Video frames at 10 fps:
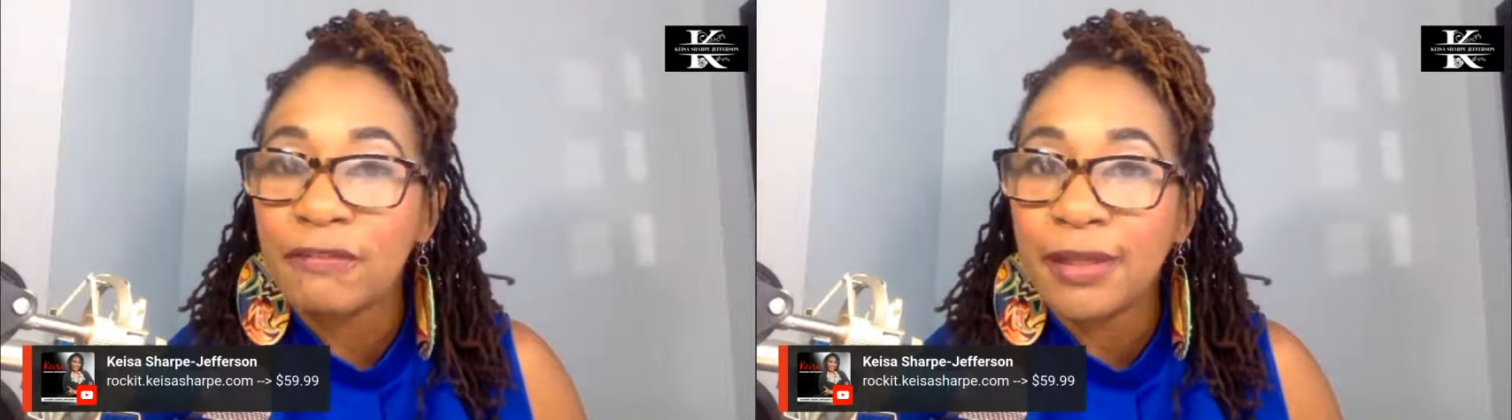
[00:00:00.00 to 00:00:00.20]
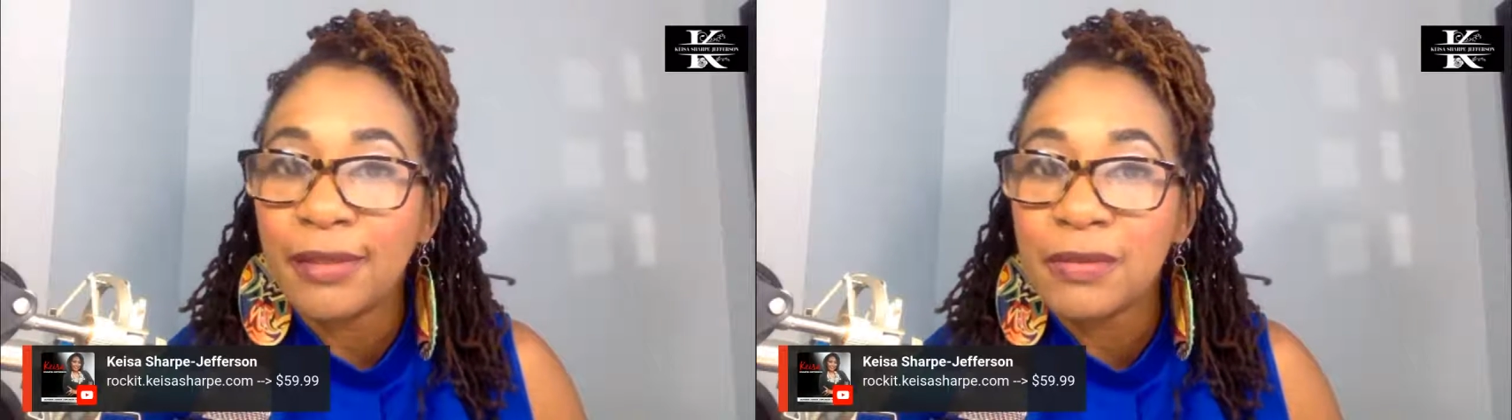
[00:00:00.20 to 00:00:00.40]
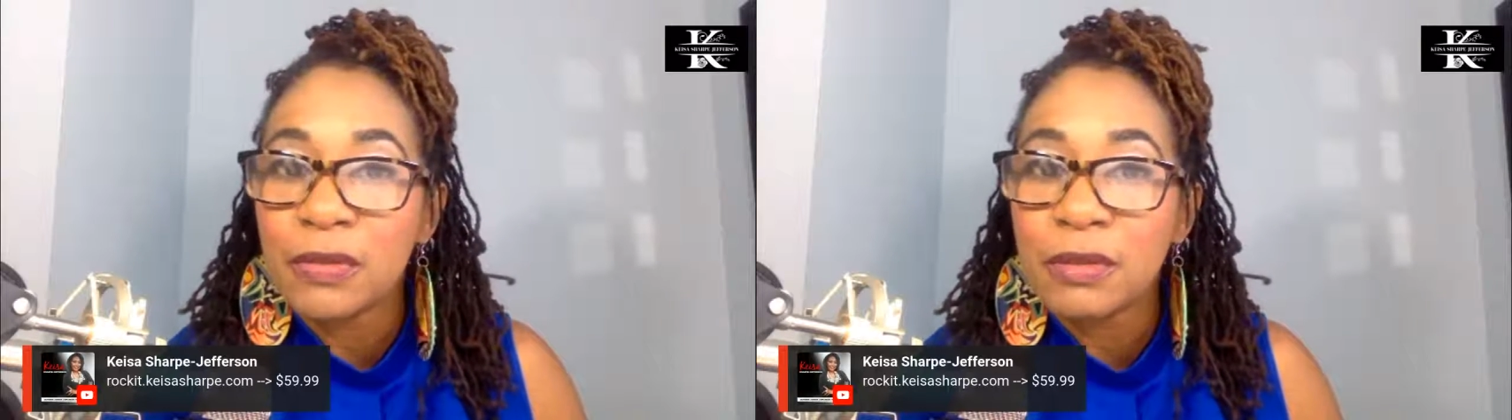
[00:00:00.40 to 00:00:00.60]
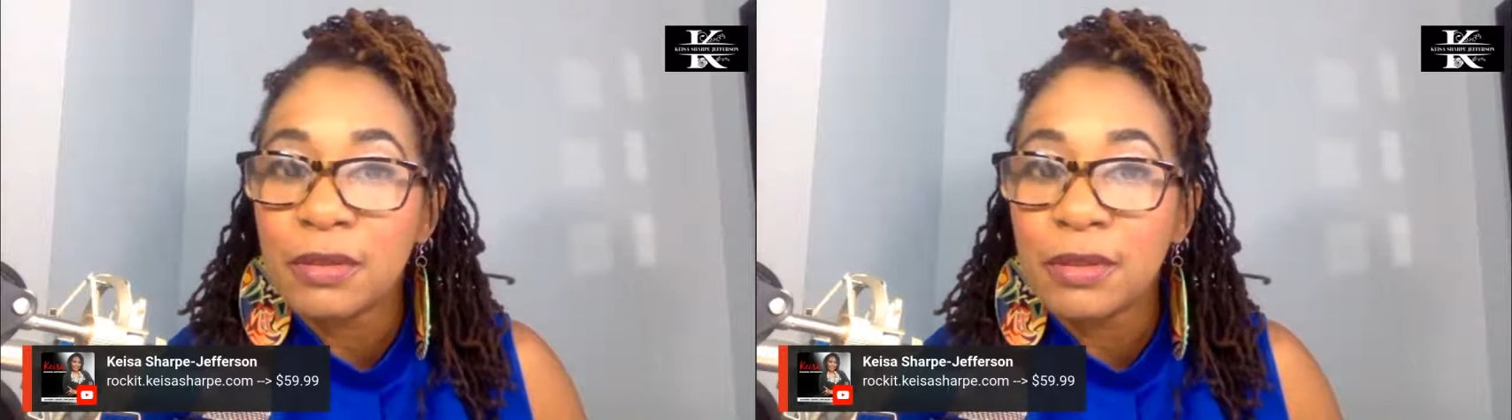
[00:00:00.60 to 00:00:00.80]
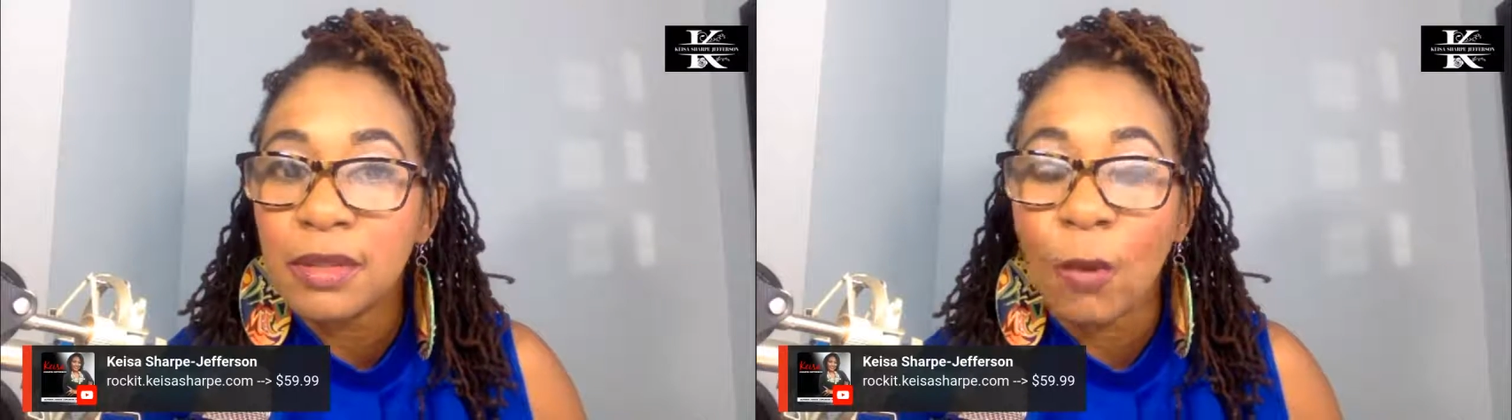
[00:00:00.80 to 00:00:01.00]
fence.
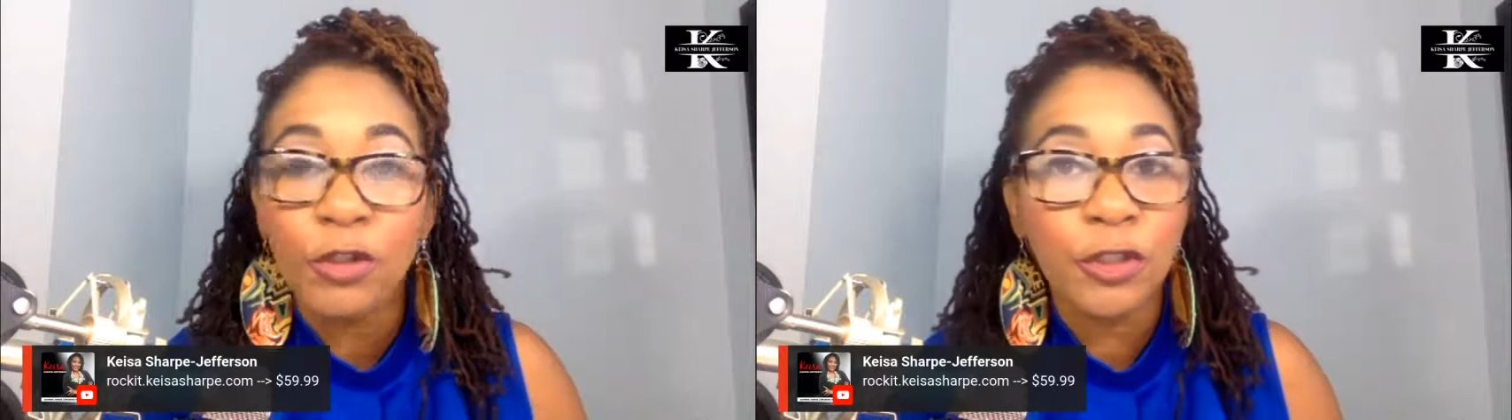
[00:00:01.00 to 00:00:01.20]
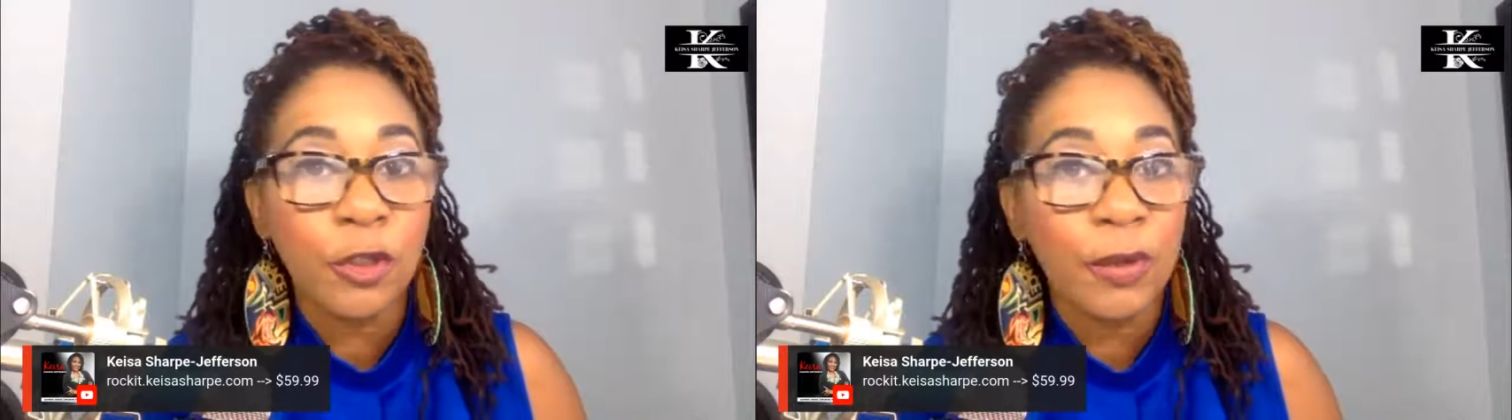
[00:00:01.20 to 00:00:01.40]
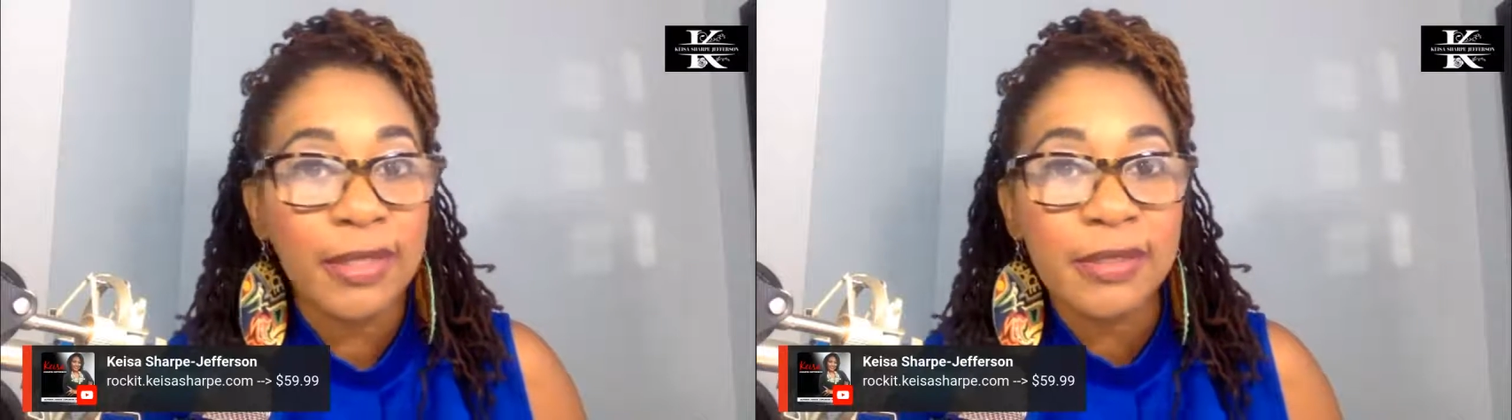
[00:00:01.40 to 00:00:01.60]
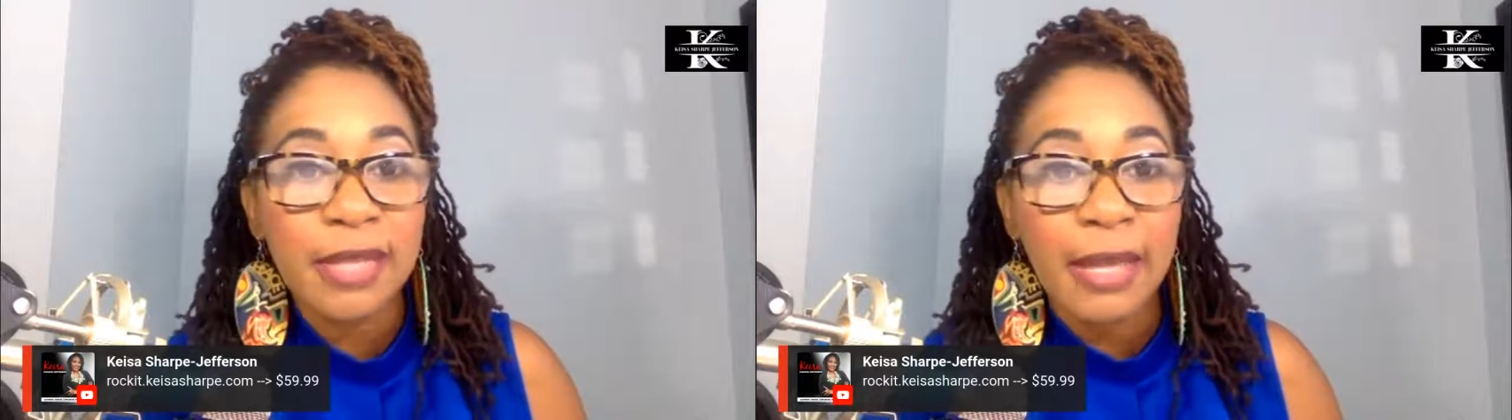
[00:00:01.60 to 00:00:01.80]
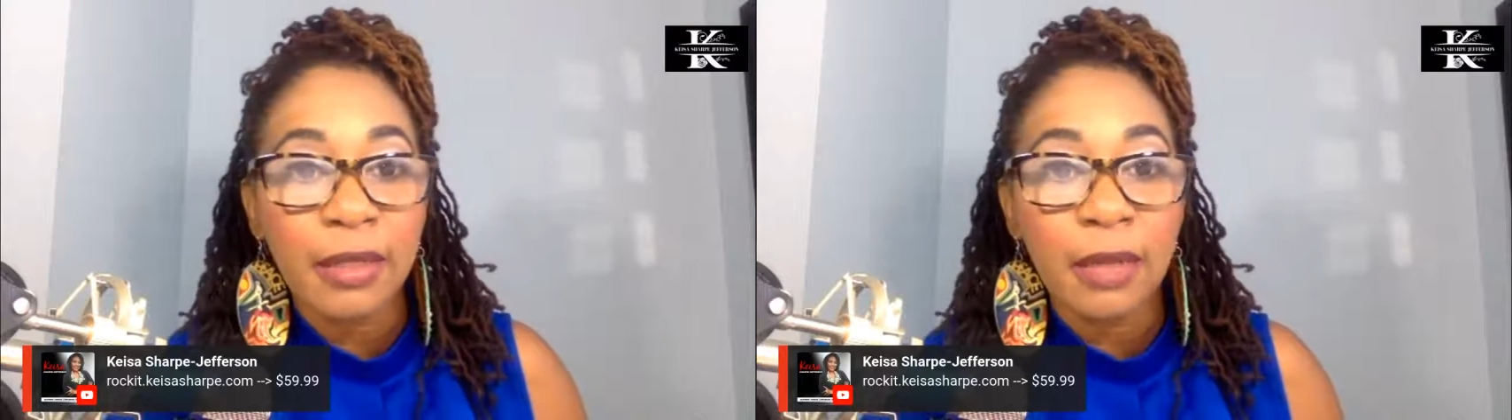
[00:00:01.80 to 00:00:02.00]
I want you to go ahead and
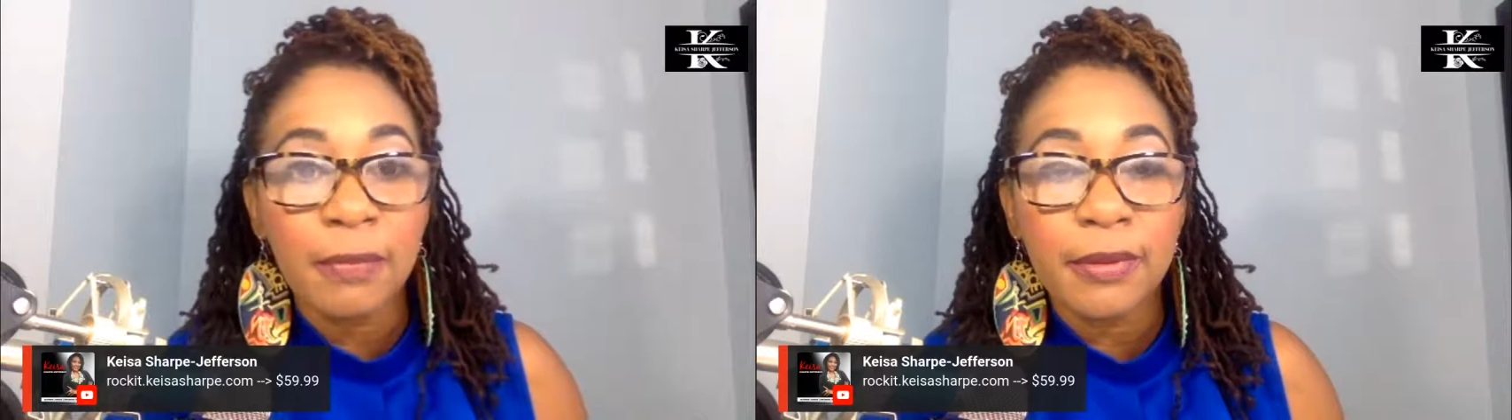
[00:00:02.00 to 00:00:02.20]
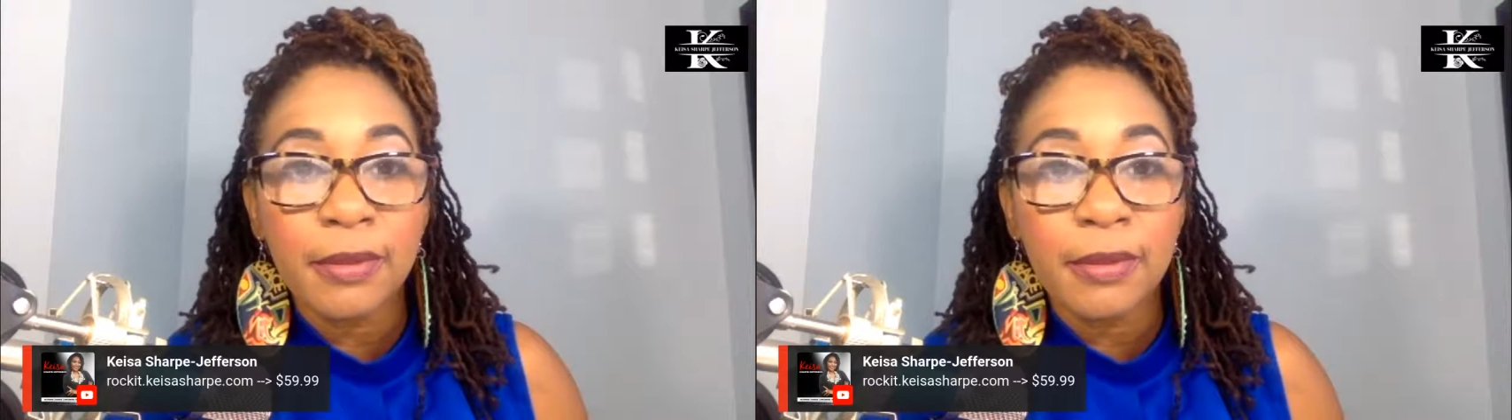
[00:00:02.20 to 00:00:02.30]
sign up.